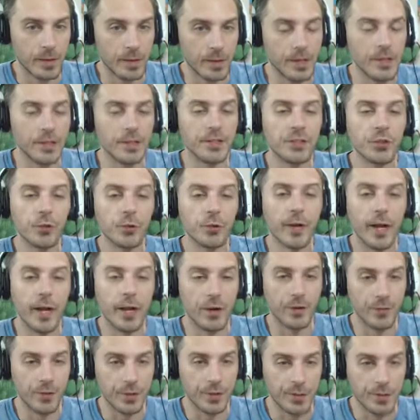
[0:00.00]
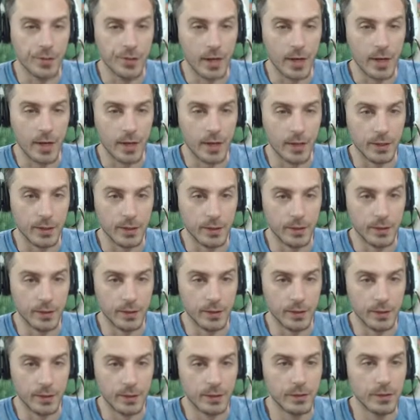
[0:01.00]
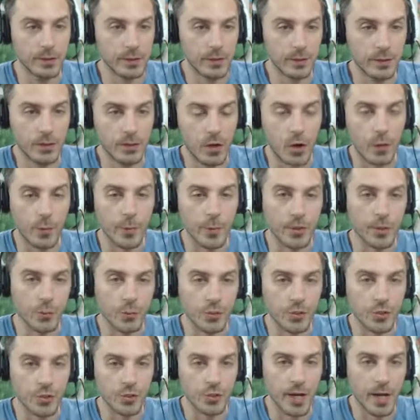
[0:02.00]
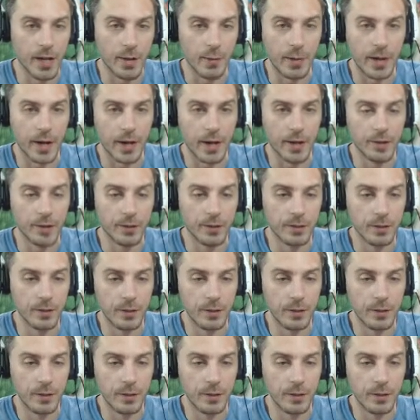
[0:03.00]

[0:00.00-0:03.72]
He can still KO this Carbink, which is kind of bad.